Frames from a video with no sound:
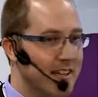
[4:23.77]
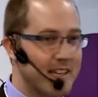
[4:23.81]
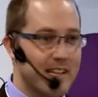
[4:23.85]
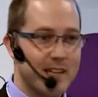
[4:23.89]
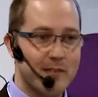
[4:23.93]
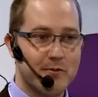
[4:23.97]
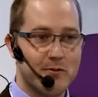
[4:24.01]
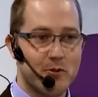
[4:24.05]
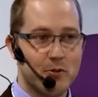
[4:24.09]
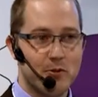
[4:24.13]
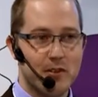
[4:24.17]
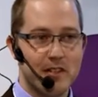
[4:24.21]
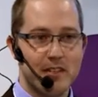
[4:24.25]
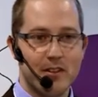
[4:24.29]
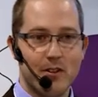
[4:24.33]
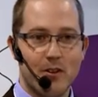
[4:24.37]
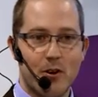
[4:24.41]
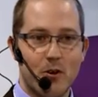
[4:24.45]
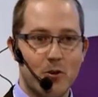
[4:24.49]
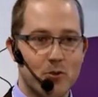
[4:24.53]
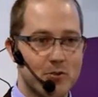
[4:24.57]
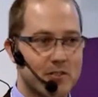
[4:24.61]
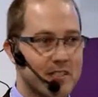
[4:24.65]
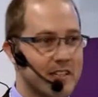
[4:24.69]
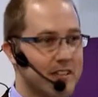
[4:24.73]
If you're in a
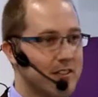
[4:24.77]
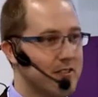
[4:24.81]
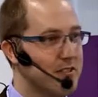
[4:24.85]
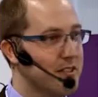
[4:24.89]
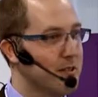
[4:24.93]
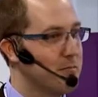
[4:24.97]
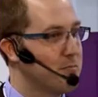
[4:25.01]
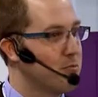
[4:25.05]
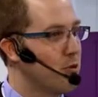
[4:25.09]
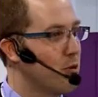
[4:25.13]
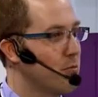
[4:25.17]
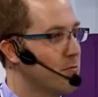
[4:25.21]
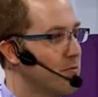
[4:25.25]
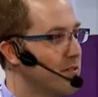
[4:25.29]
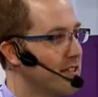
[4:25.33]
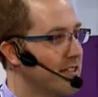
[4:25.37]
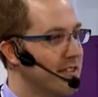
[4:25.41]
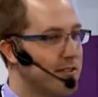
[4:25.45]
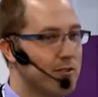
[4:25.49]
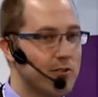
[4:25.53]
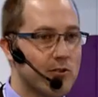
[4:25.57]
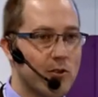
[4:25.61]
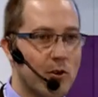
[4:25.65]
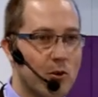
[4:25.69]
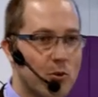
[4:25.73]
hotel, then probably
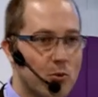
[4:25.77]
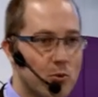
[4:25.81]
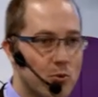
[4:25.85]
you go